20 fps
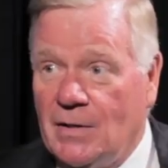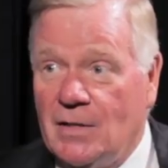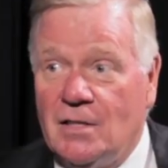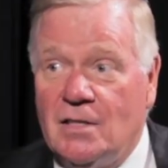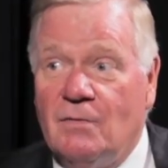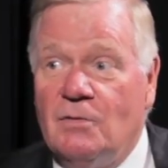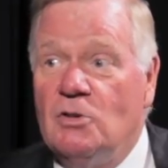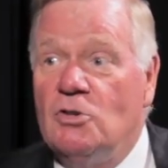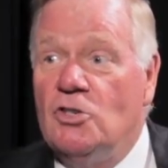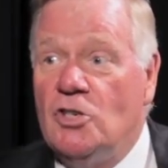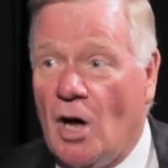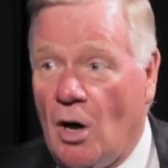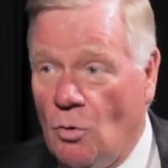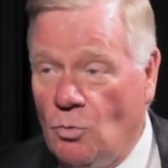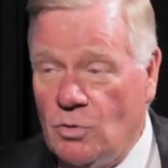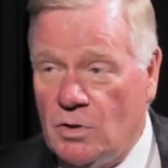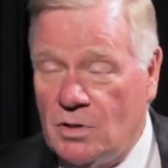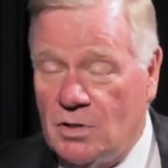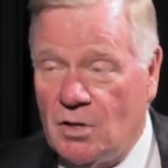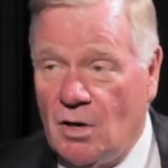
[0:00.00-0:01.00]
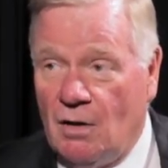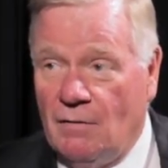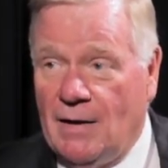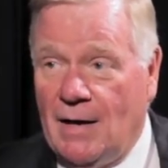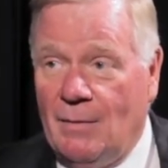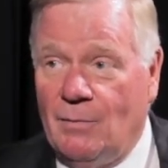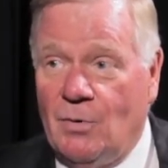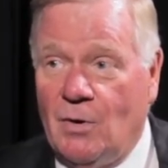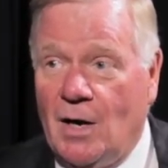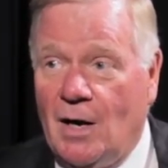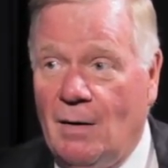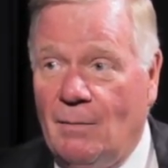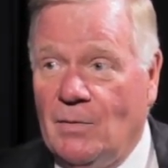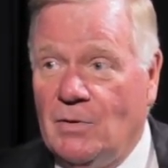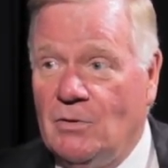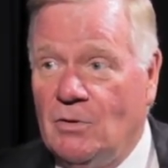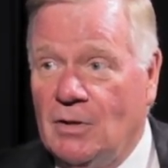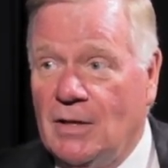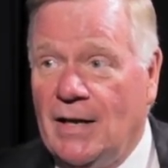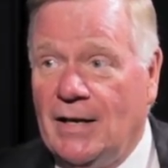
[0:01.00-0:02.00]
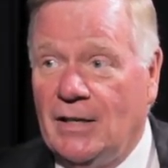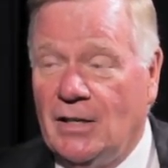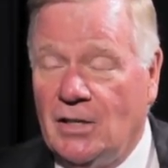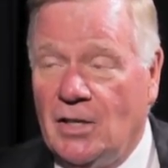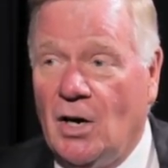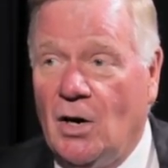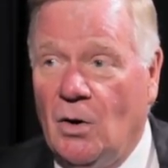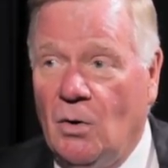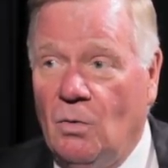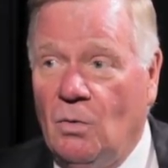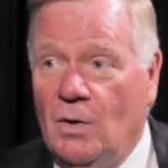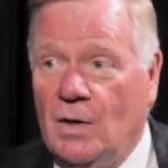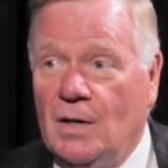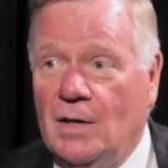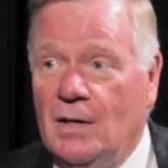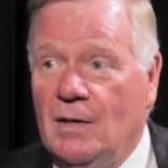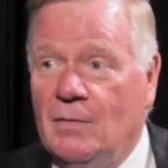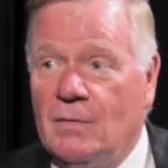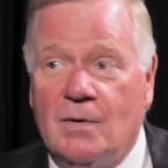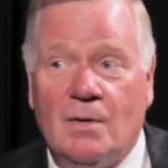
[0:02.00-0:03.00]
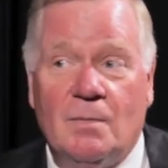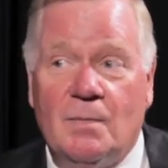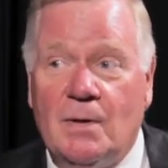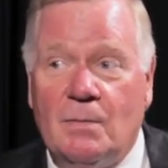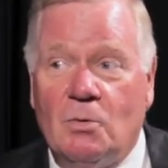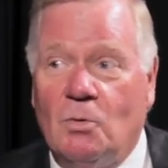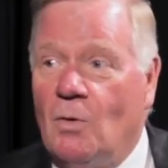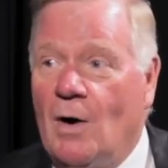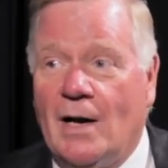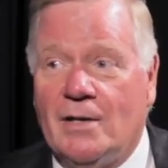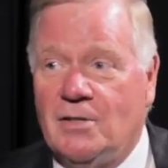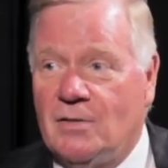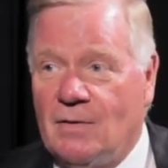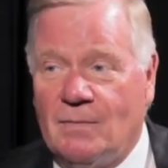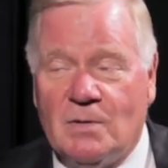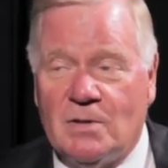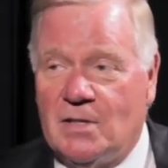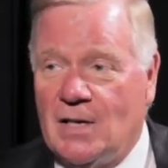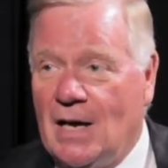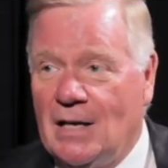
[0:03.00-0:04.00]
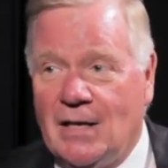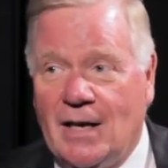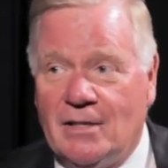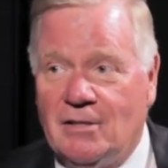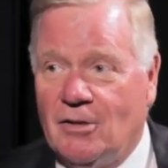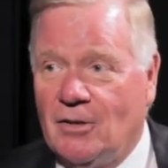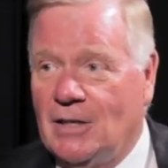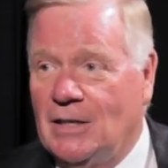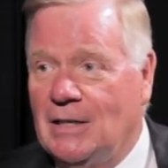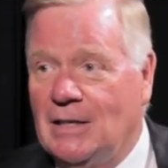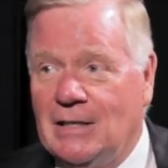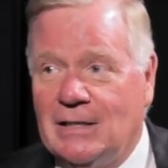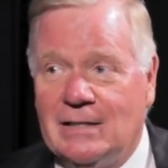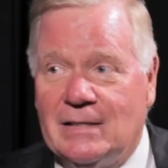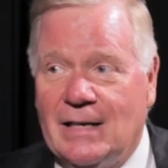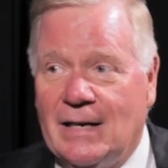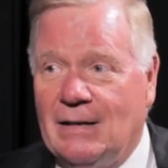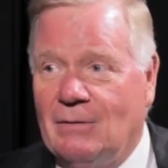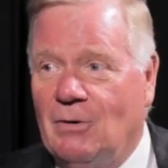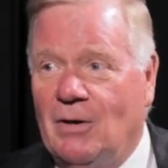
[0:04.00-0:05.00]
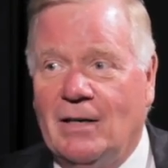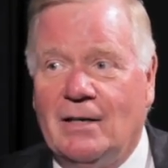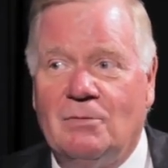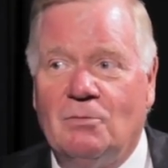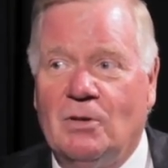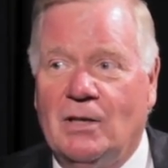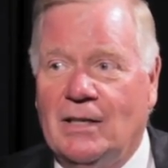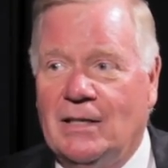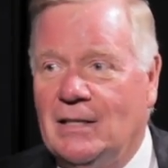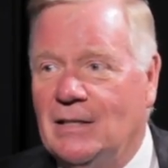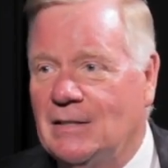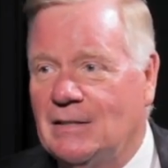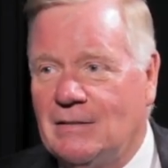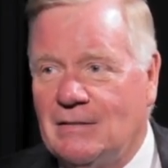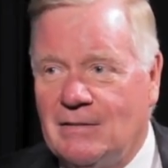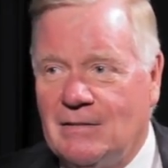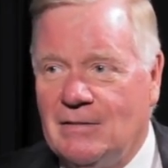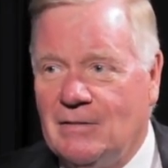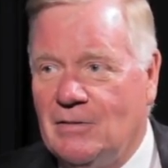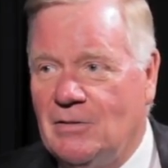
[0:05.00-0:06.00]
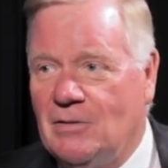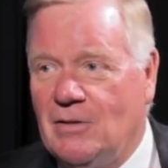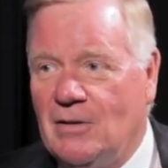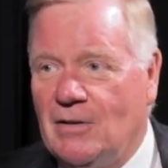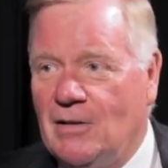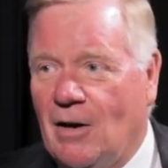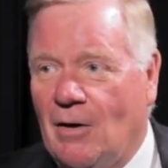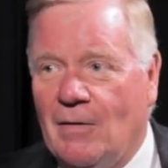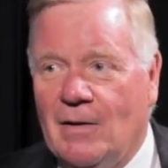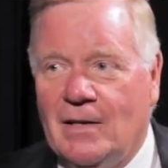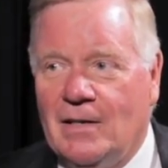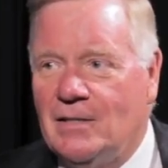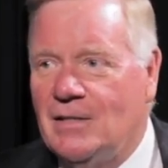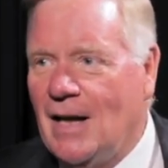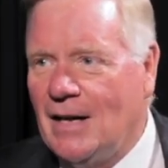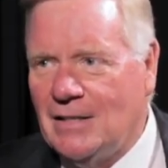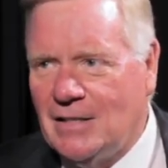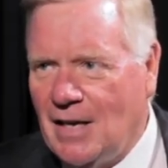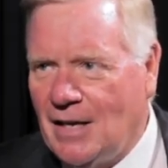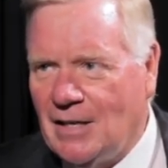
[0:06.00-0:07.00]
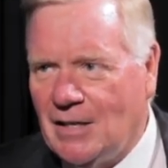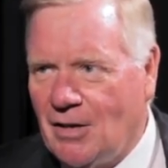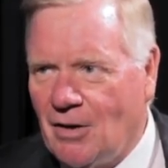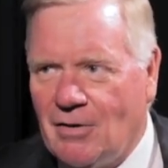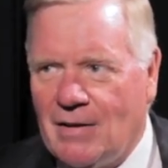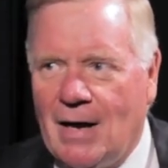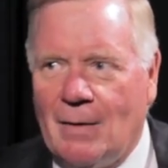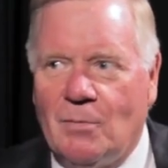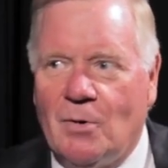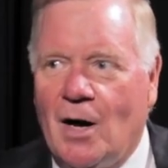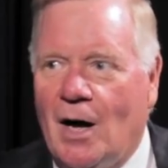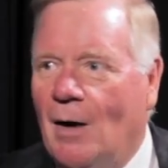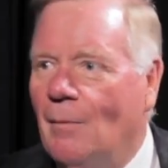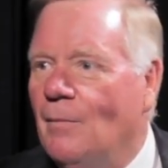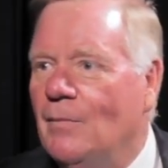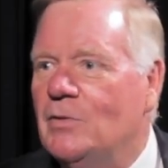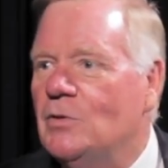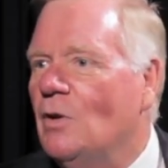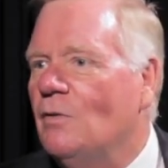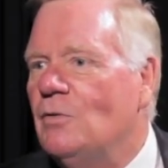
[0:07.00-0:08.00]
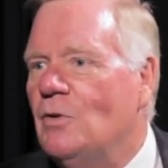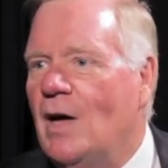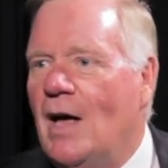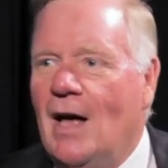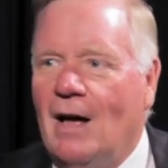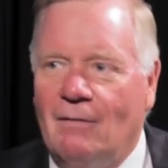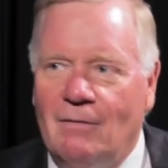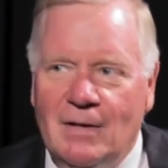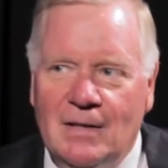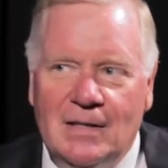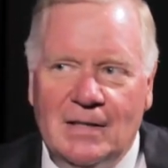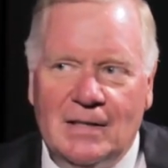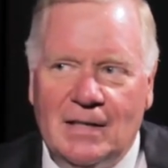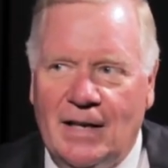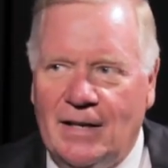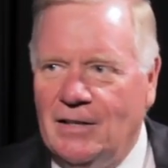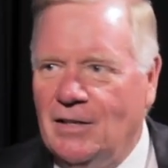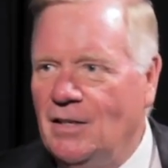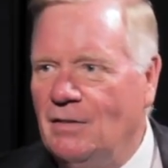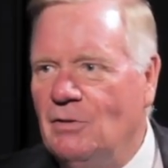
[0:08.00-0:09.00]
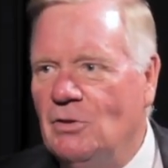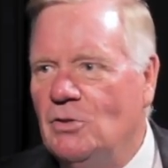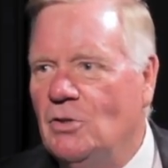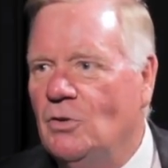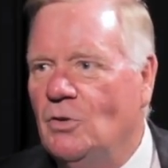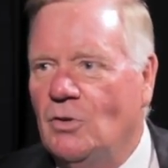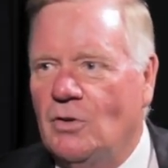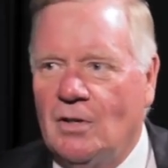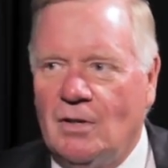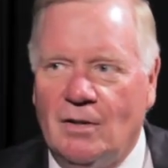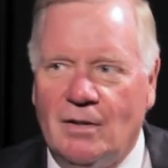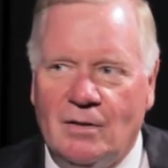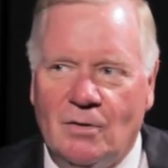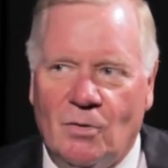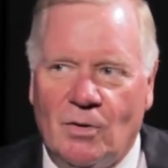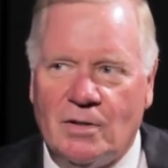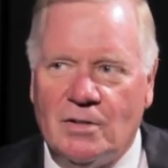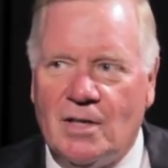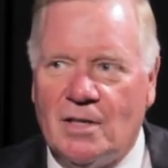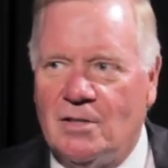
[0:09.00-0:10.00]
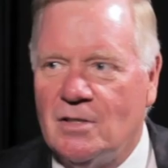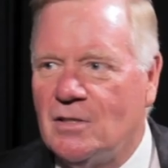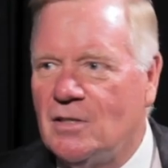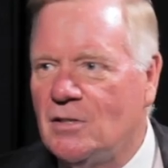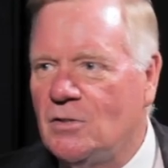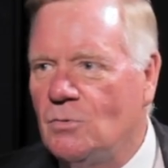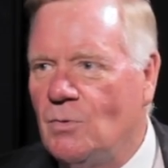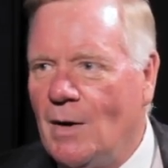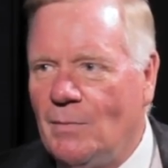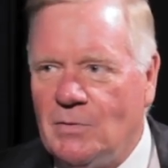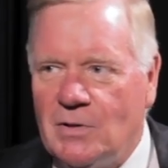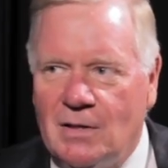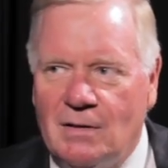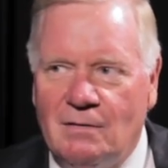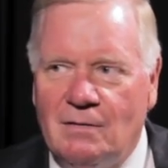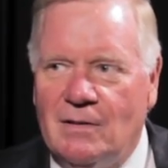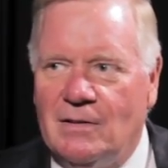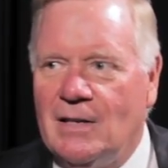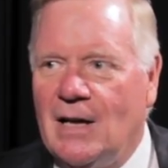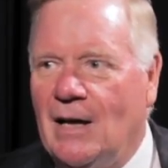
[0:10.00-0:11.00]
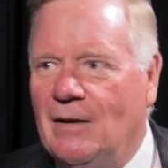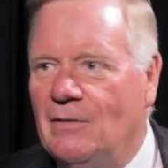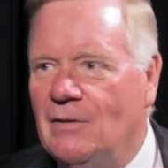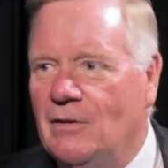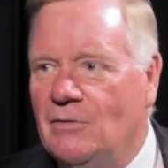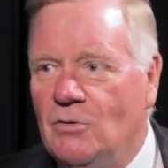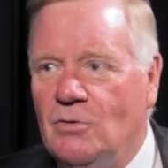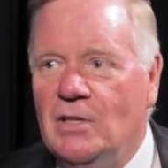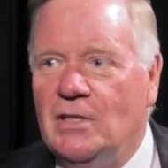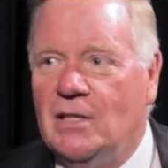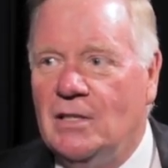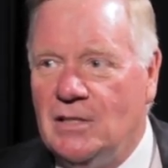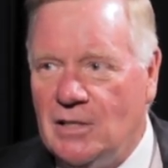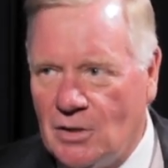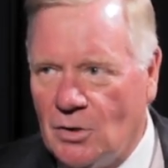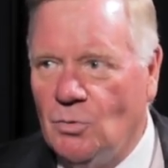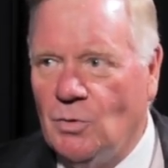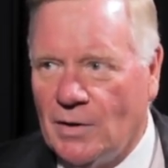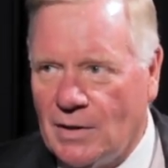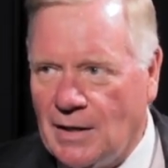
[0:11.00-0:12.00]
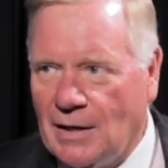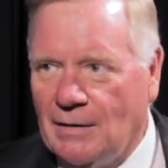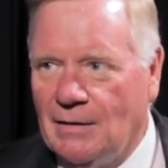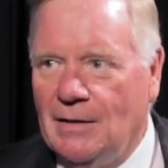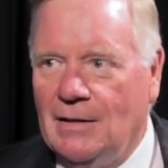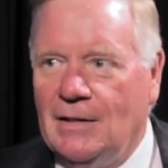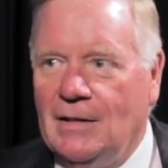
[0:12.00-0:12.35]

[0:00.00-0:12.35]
Because if you don't solve that problem and you let it go, there are people watching from the sidelines looking in and saying, well, he really doesn't, you know, mm. he's not taking care of that problem. So if you have an individual in the organization that's disruptive and not, you need to deal with it.